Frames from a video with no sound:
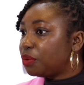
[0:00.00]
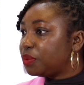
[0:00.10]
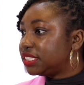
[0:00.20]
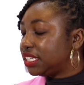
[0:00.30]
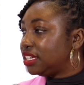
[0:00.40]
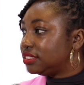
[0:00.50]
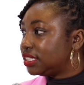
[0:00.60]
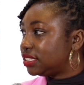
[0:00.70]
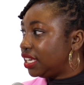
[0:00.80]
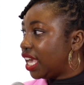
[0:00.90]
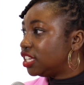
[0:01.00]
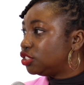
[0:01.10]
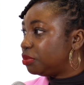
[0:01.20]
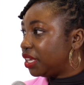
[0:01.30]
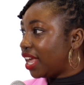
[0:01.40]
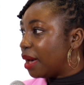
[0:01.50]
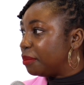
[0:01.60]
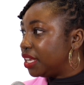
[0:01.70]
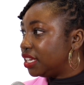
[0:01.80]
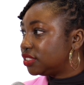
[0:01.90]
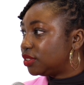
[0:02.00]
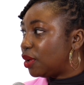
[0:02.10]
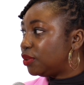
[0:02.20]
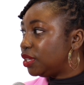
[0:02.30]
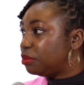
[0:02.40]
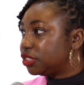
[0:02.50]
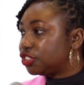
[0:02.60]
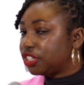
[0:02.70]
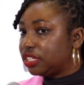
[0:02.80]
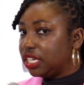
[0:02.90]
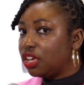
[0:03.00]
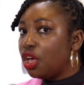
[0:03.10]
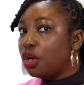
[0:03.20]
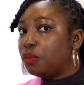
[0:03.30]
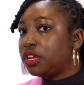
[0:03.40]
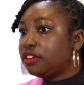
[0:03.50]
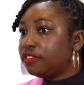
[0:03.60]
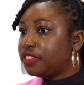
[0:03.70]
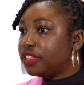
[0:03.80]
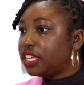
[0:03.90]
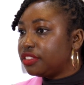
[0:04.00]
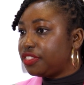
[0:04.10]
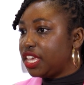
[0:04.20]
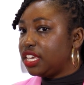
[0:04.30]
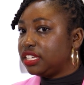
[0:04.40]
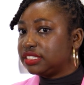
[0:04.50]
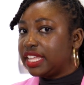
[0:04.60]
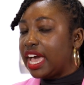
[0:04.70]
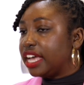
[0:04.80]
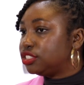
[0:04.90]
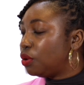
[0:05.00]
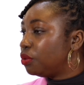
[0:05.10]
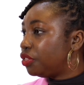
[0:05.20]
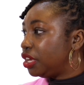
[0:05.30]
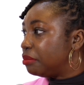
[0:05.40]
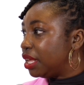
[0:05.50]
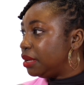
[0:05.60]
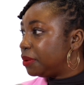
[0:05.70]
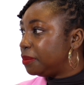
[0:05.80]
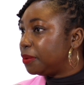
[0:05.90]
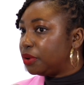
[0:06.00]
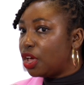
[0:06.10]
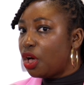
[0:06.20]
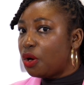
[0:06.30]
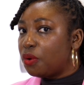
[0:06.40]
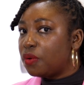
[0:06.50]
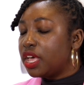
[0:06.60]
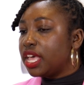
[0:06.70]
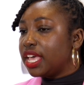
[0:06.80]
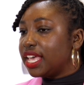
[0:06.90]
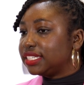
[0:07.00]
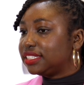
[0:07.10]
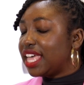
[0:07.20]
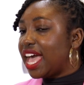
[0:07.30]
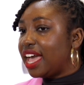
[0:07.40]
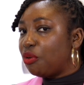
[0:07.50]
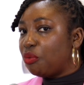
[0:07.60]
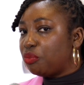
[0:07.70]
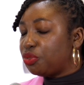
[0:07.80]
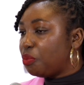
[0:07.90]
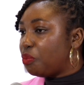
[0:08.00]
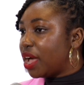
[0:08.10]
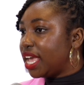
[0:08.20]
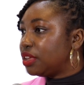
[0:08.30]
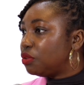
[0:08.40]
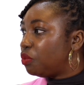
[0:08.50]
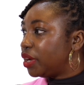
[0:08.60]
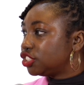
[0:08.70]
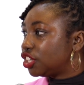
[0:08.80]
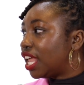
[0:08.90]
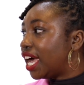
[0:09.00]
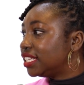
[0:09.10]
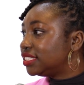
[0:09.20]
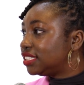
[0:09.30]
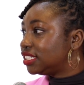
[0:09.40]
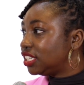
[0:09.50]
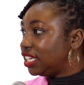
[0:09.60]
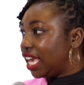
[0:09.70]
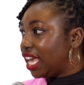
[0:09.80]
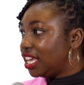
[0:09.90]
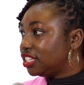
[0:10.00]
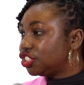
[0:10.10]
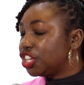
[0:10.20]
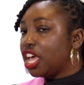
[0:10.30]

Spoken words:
we seeing disengagement happening slowly but surely? One of the things that I don't think many people know is that the way in which clients disengage